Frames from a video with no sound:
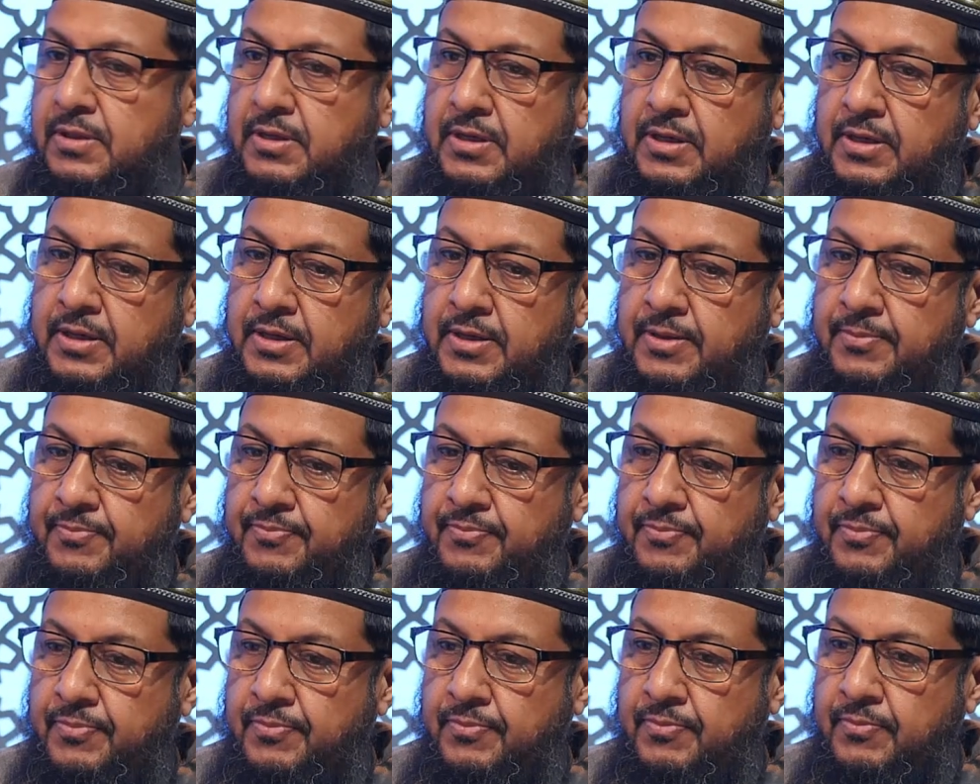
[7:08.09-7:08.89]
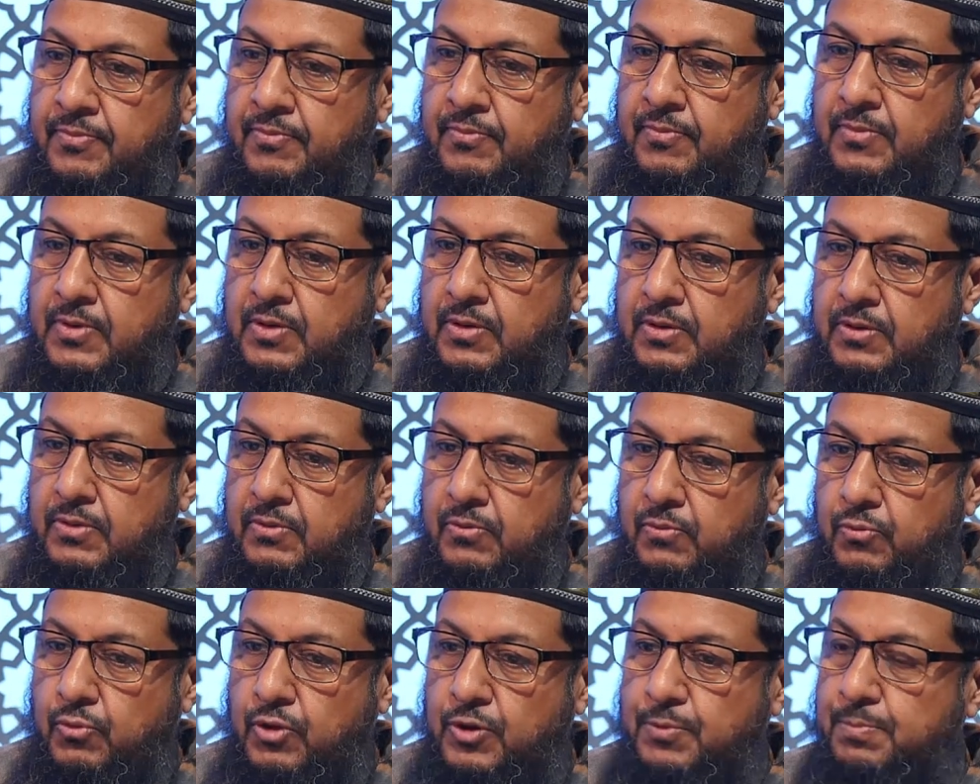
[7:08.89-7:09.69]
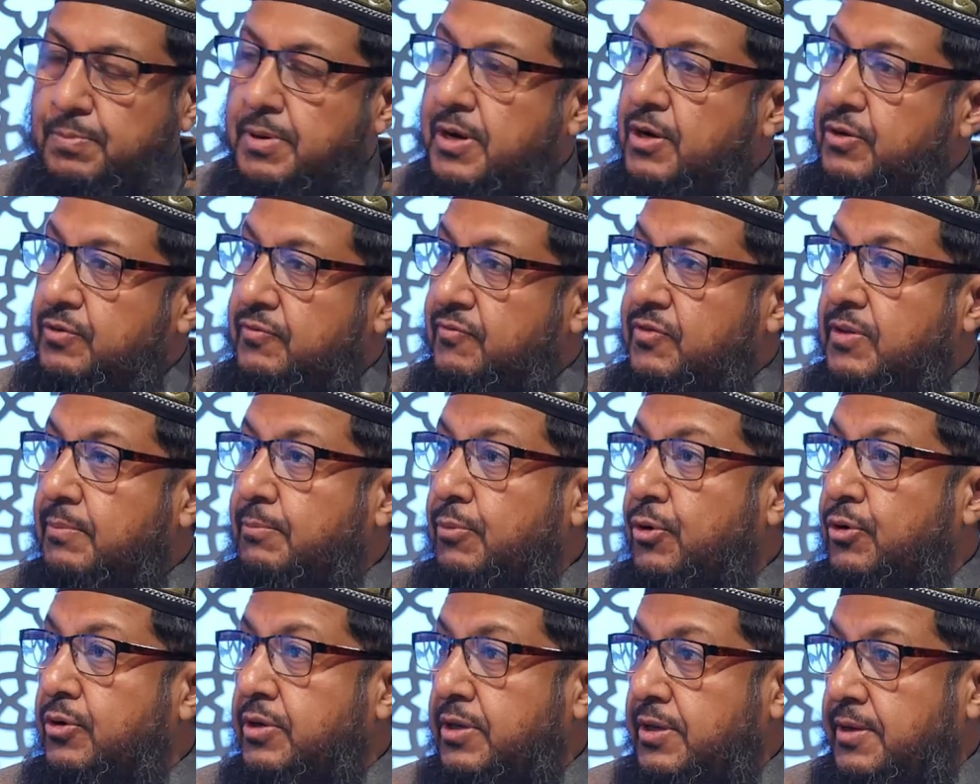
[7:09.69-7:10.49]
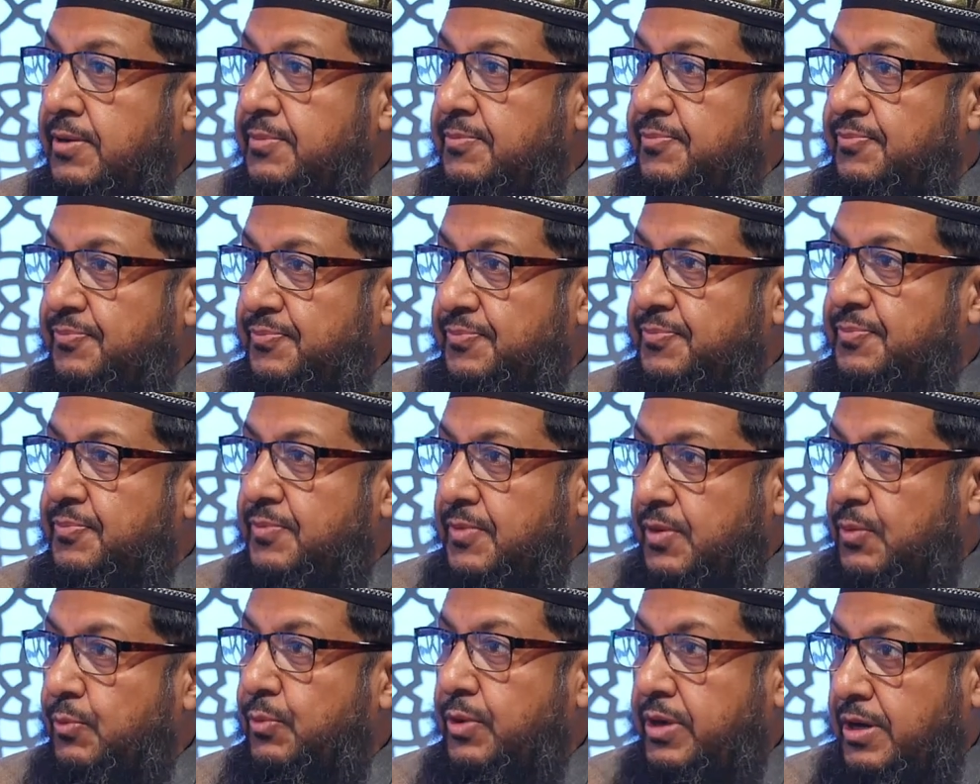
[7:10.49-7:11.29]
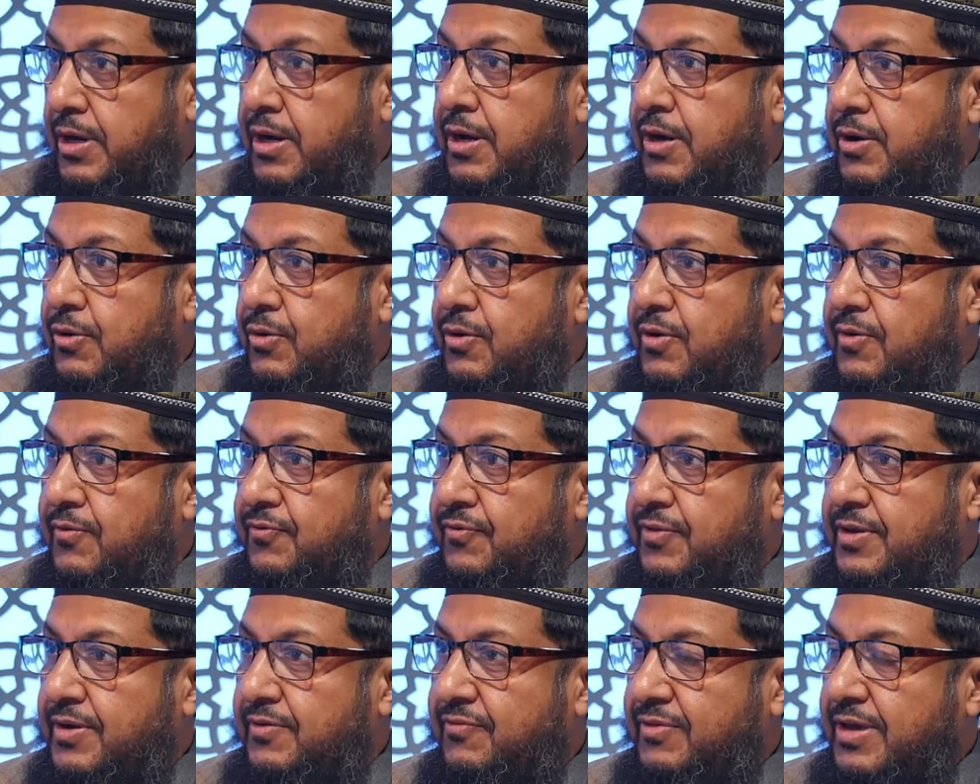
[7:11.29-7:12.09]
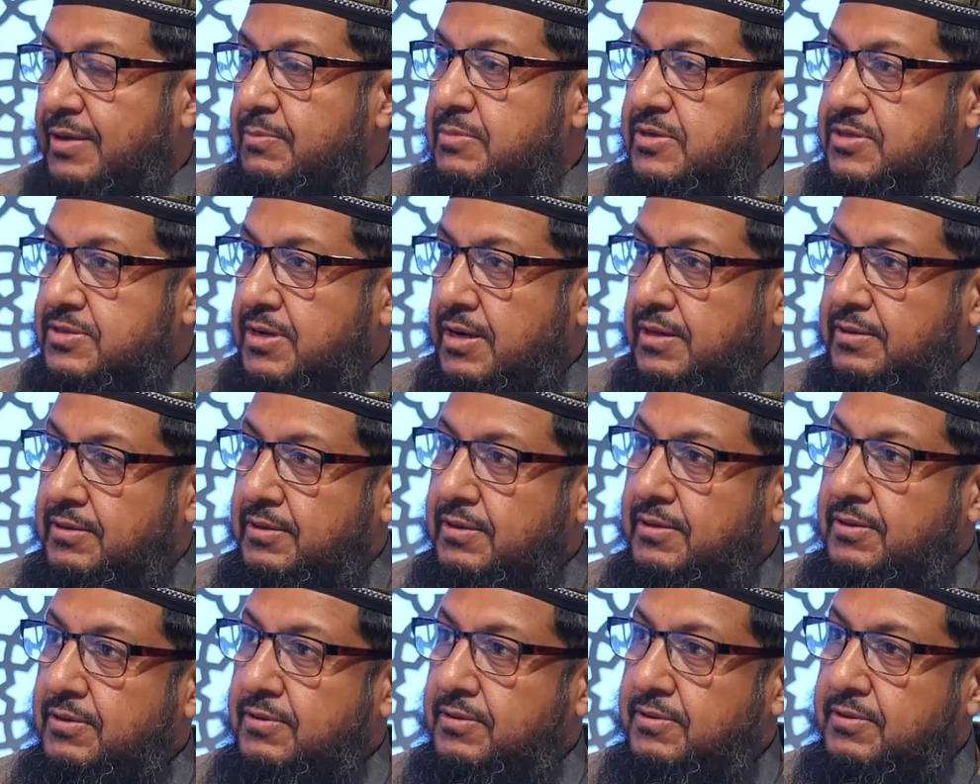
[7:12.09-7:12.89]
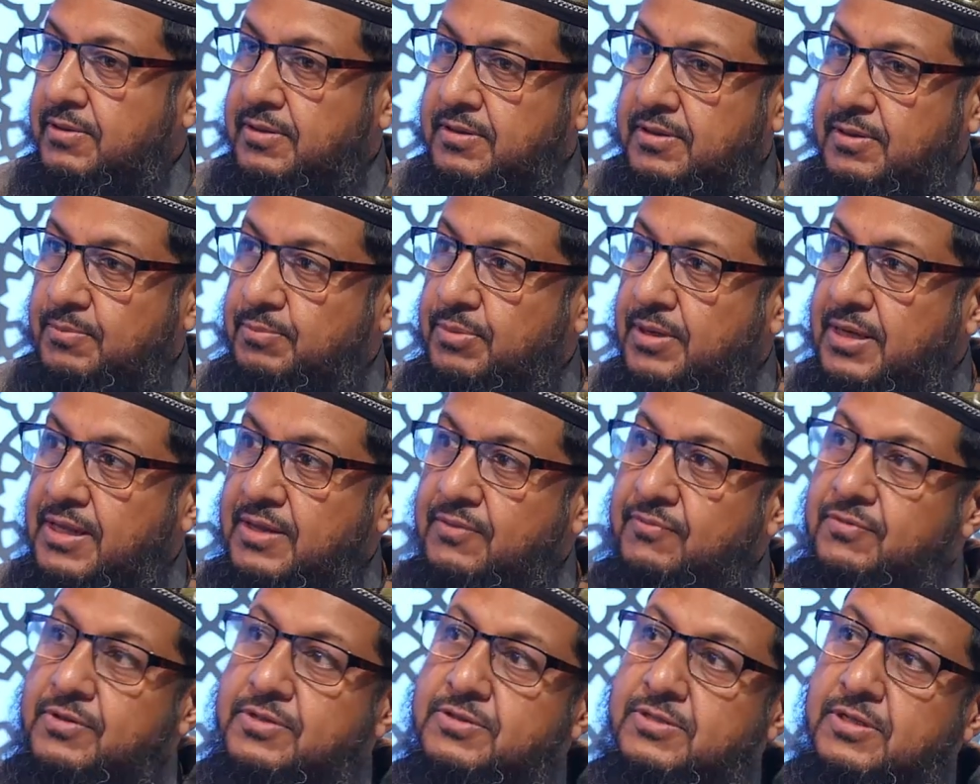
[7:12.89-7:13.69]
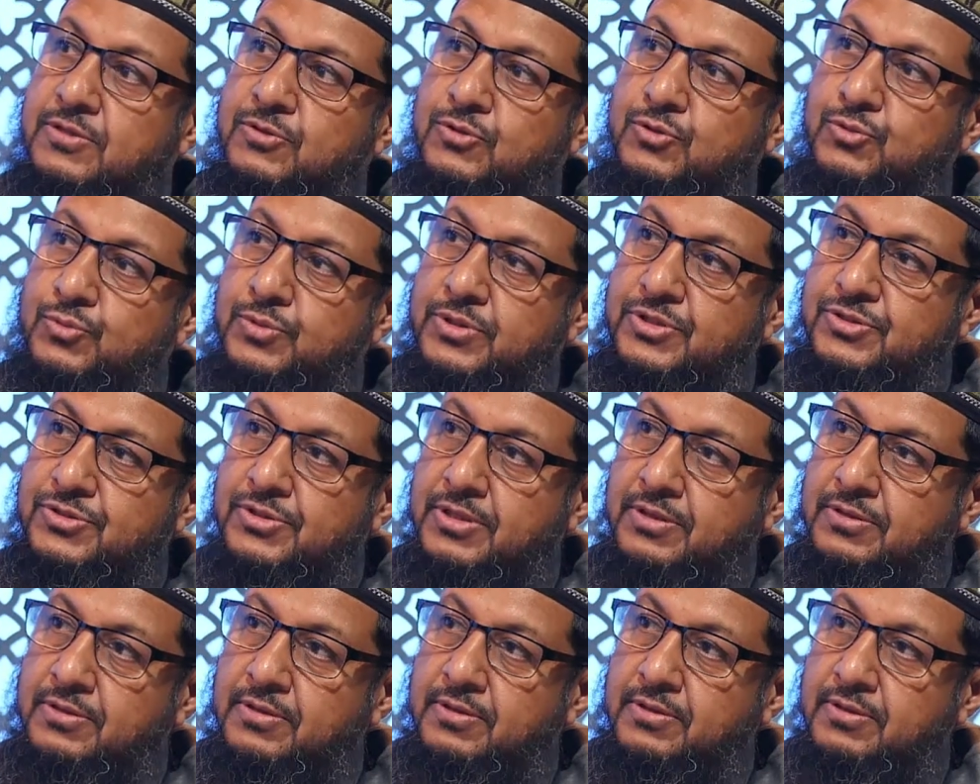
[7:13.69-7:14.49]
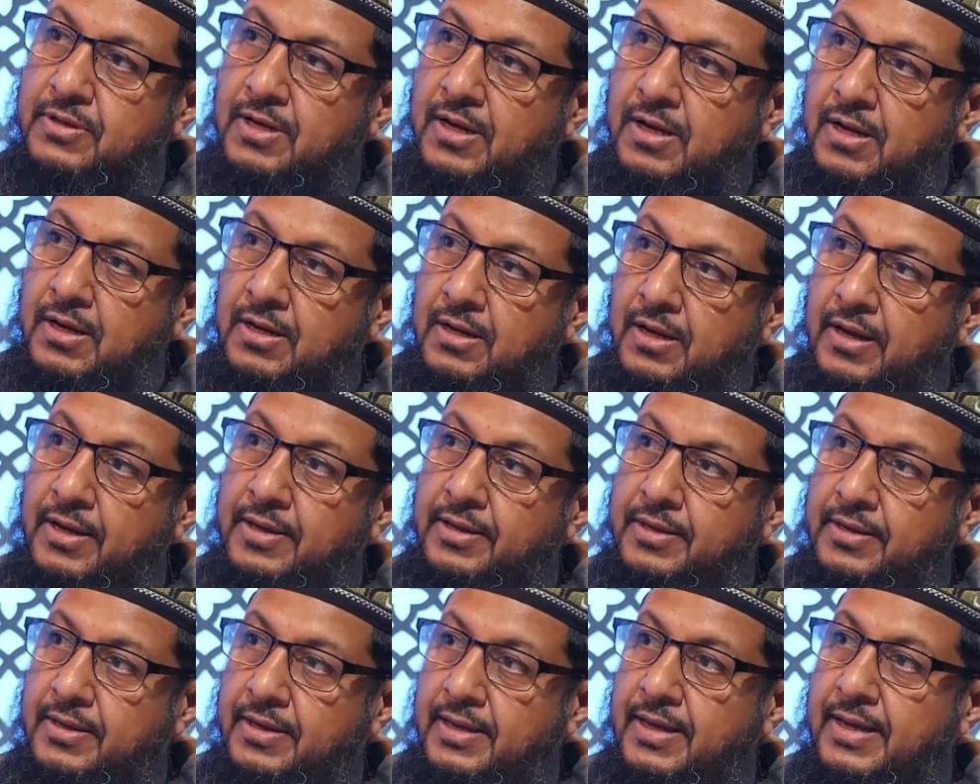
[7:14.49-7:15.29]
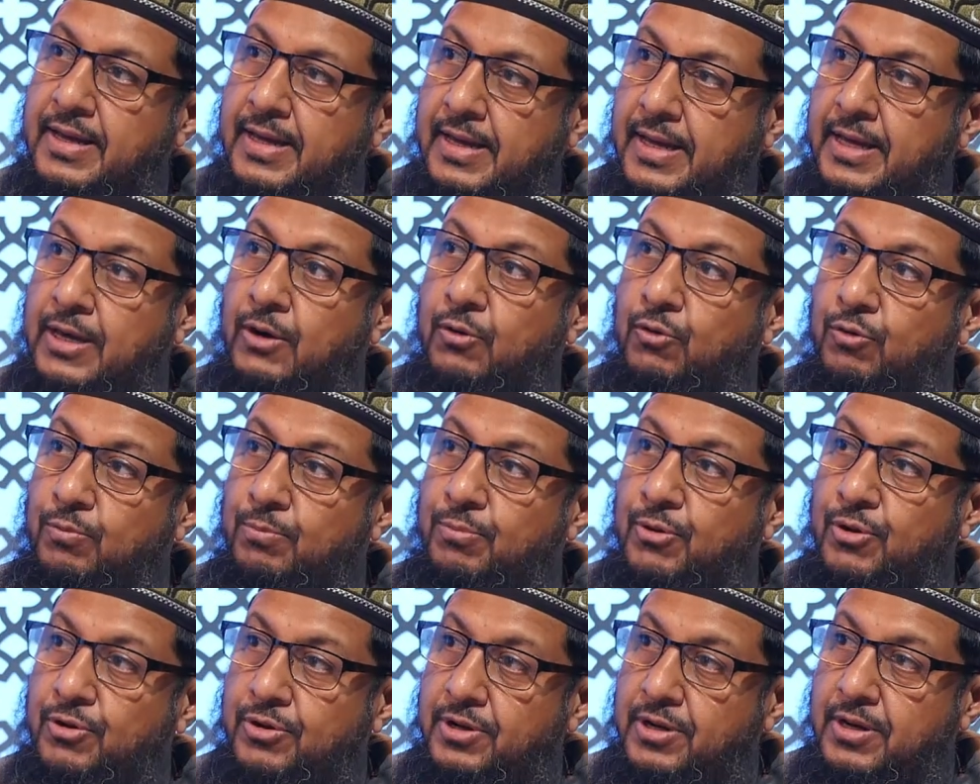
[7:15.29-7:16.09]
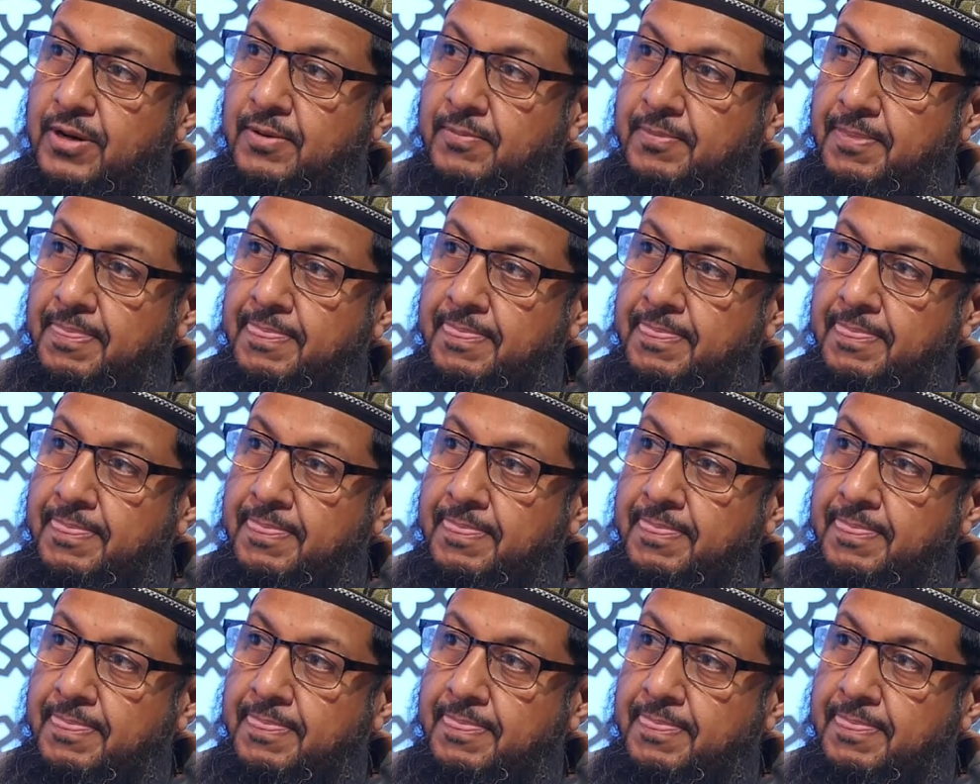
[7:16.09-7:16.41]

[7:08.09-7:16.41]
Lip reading: what part of the body we are of. In a famous hadith, that the believers unto each other are like a whole body.